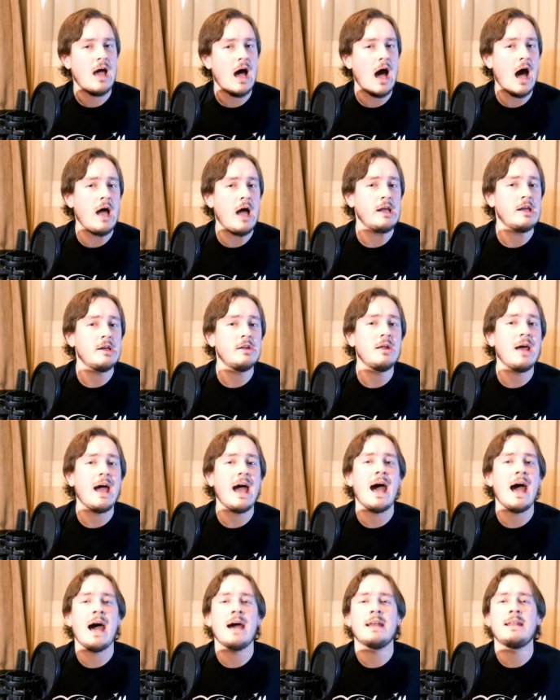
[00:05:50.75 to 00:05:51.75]
I'm going to
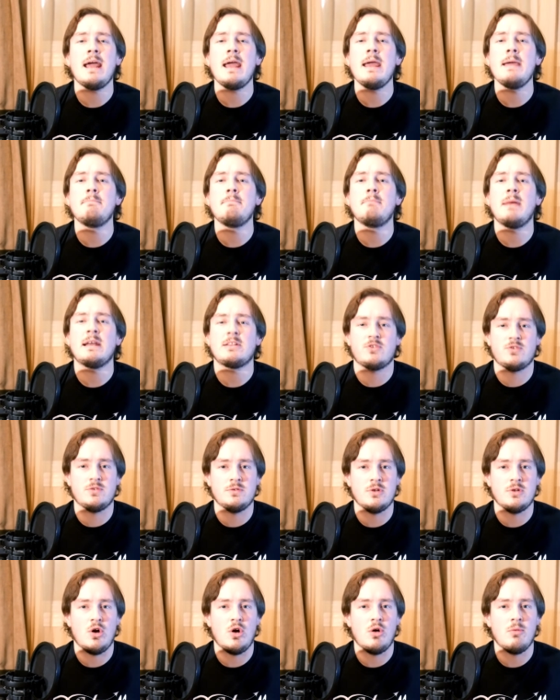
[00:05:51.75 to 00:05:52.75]
add a
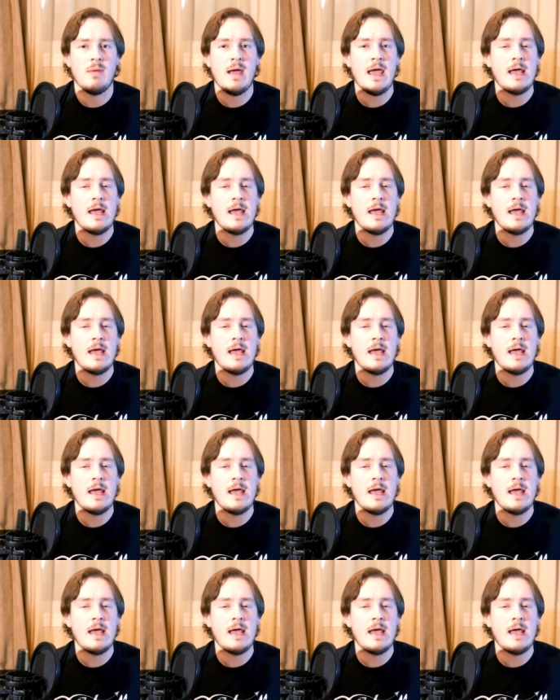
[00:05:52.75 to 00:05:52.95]
metronome,